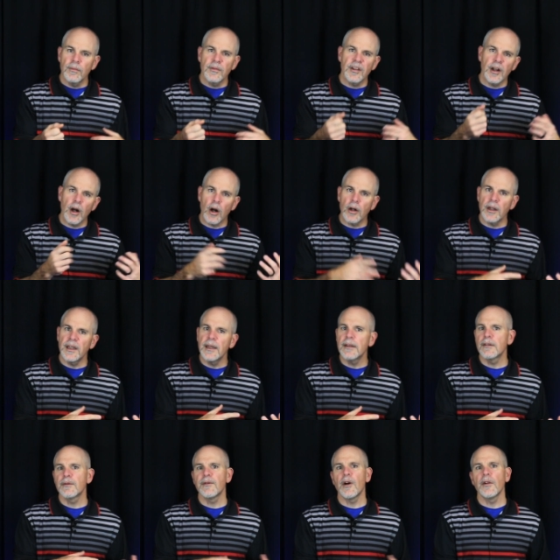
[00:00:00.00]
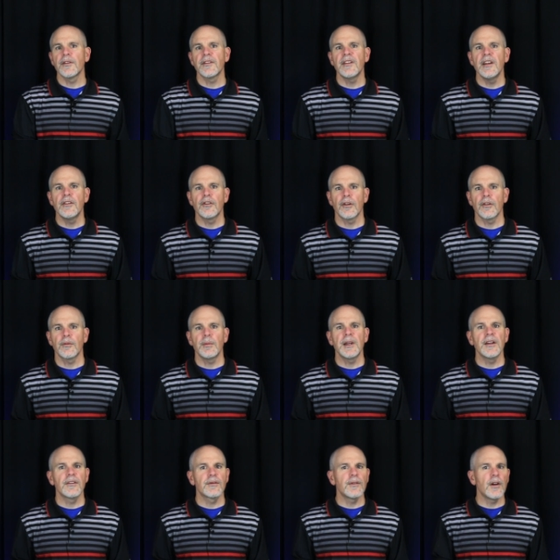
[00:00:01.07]
to guard against false teachers
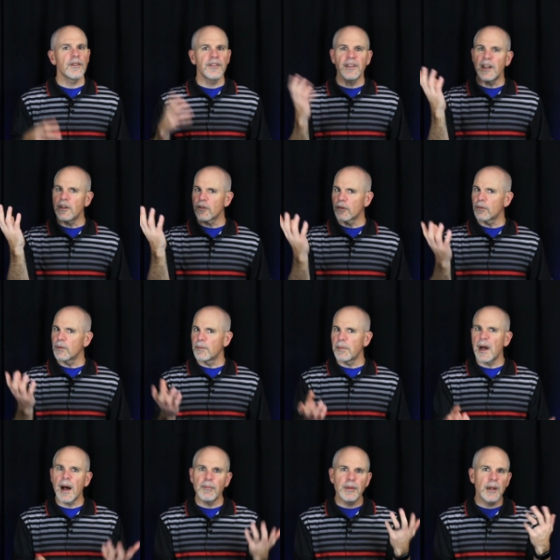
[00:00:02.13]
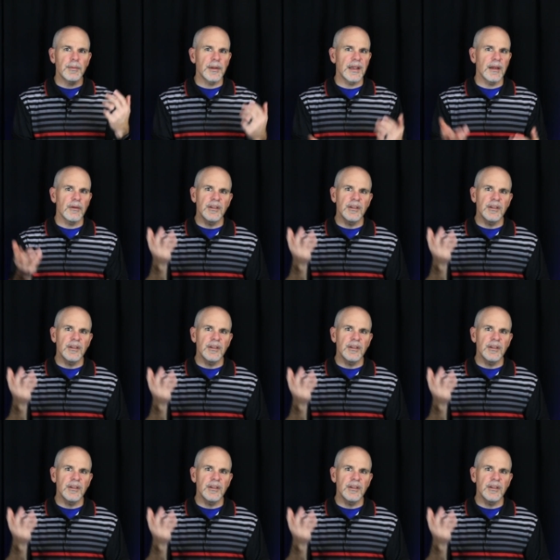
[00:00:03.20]
because false teachers would pop up and they